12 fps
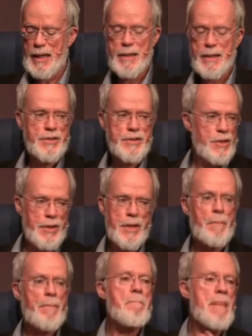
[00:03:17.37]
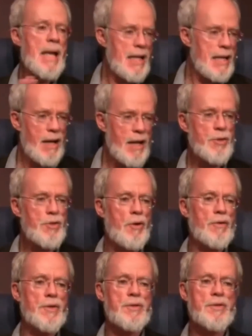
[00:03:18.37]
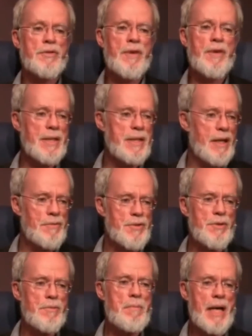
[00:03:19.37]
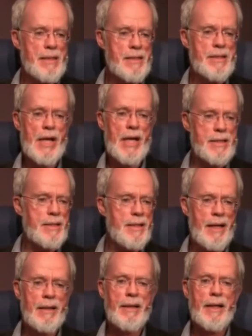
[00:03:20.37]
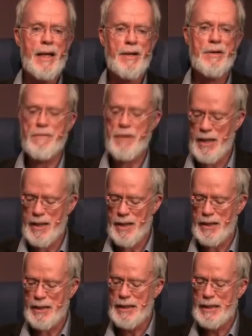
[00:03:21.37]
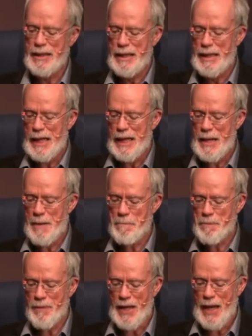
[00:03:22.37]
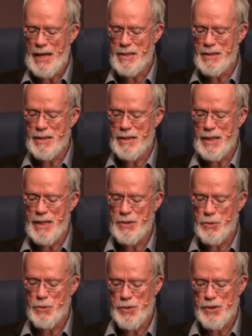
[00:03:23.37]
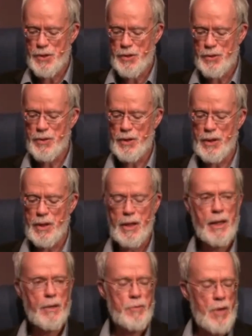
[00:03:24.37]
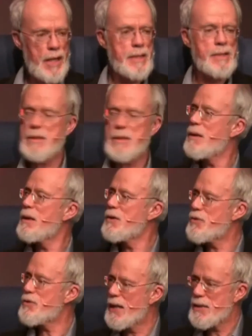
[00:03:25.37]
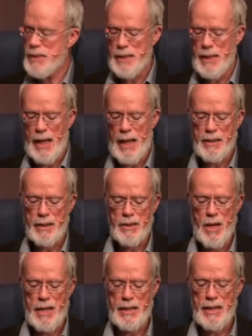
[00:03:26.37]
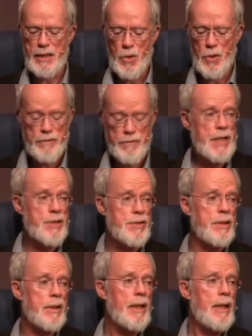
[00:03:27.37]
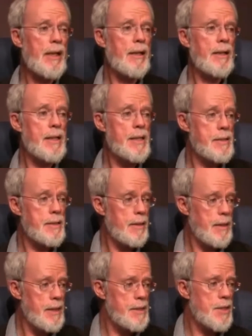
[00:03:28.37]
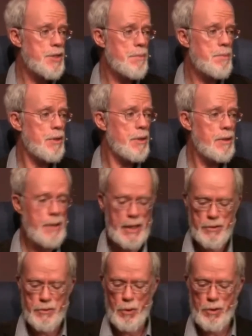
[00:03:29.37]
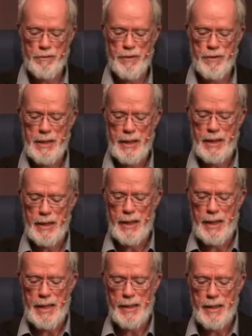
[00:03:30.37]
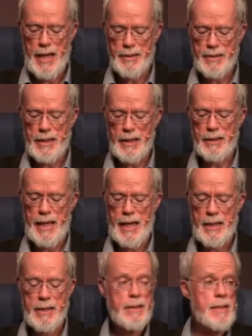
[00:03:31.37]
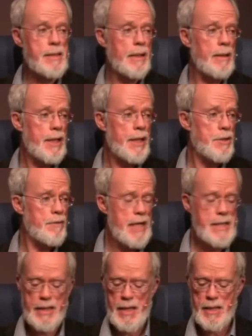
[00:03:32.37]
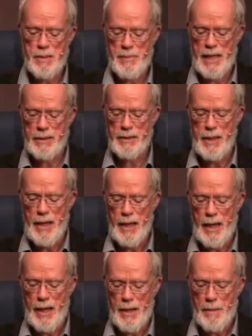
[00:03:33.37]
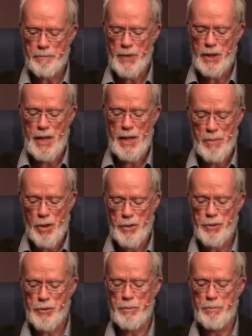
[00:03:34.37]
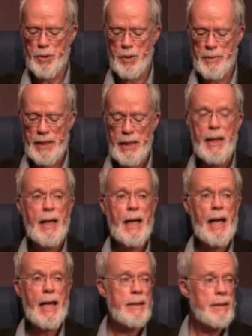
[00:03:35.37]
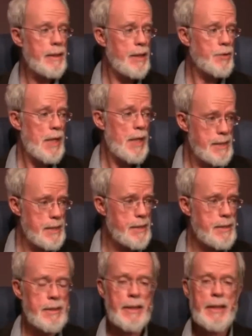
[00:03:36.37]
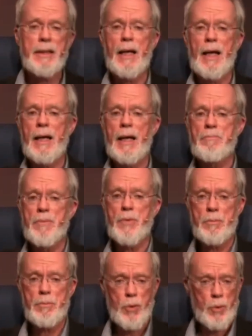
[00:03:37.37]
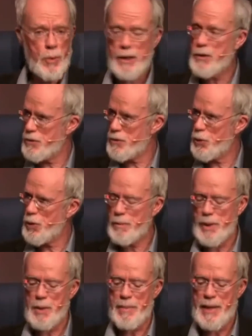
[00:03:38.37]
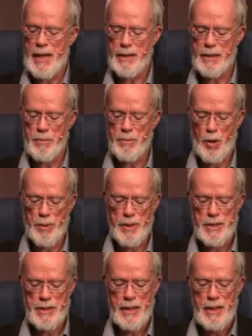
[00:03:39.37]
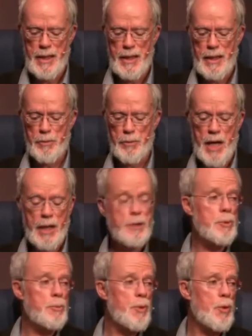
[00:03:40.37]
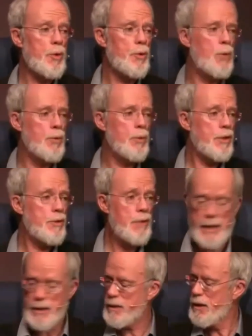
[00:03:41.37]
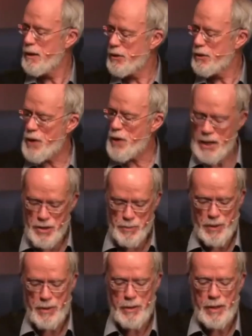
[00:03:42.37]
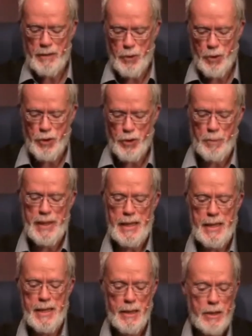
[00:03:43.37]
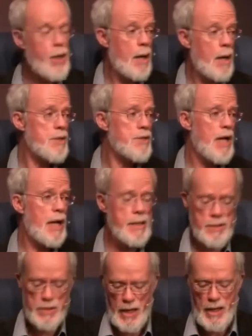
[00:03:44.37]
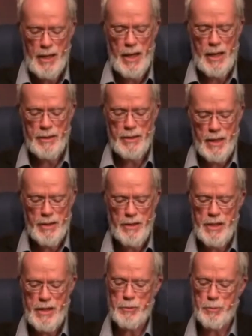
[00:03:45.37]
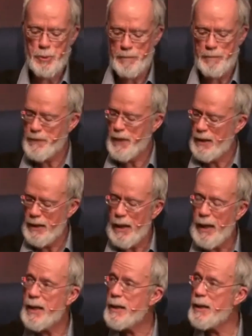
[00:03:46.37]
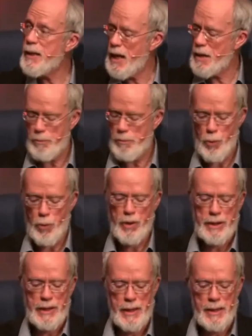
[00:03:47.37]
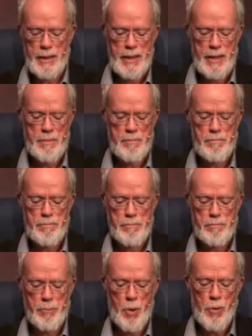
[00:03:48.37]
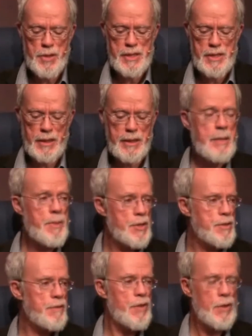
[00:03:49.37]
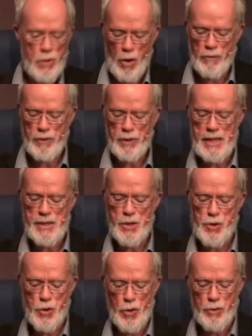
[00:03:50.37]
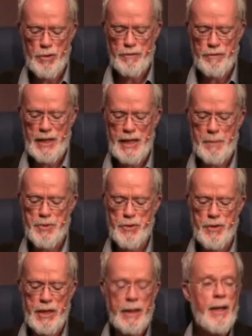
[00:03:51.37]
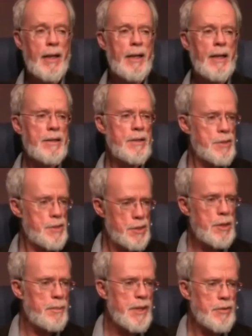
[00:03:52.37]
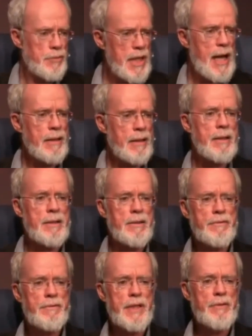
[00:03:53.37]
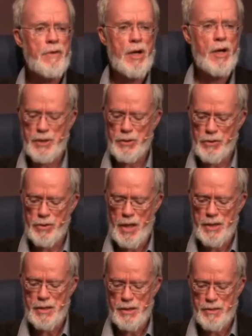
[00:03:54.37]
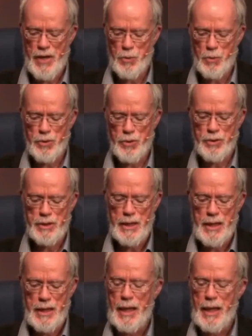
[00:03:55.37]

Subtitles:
And so there are many other novels of Amitav's you must chase down and devour. And he's also writes entrancing and enlightening non-fiction. There's his Egyptian ethnography in an antique land. There's a collection of essays about Cambodia and Burma. And in 2016, the book we're going to talk a bit about in a moment, a remarkable book called The Great Derangement. I've got a copy here, Climate Change and the Unthinkable. And in that book, he ponders the limits of the novel as a genre for capturing the disturbing reality of the environmental crisis of our world.